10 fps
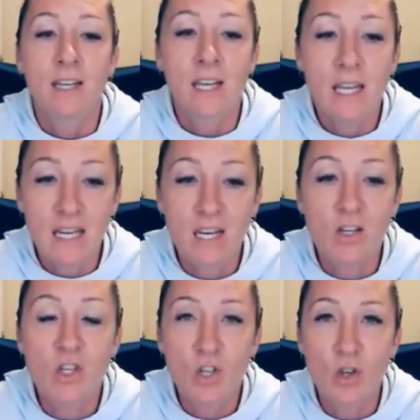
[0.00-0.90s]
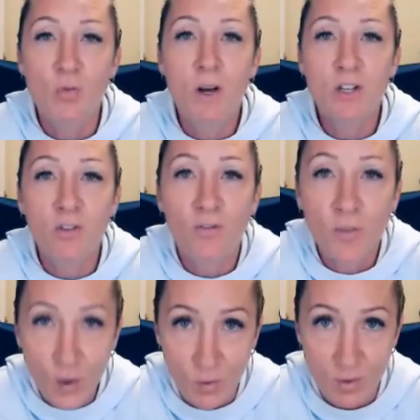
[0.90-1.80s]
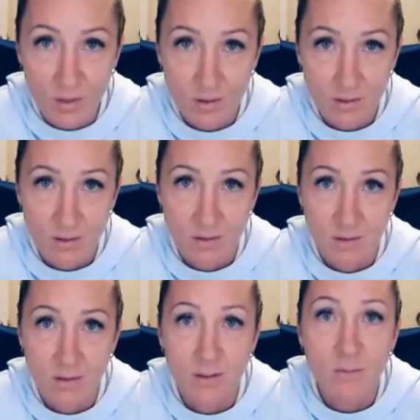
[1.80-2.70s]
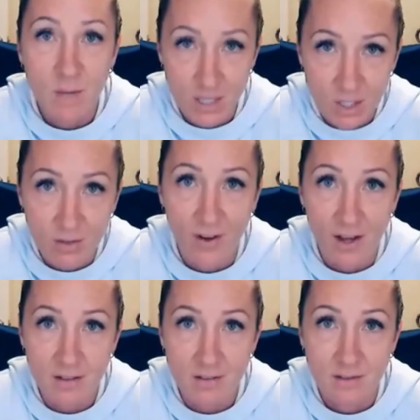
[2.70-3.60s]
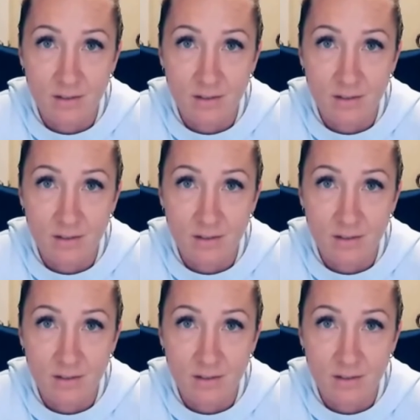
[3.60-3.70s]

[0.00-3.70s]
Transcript: Eating too much food makes you fat.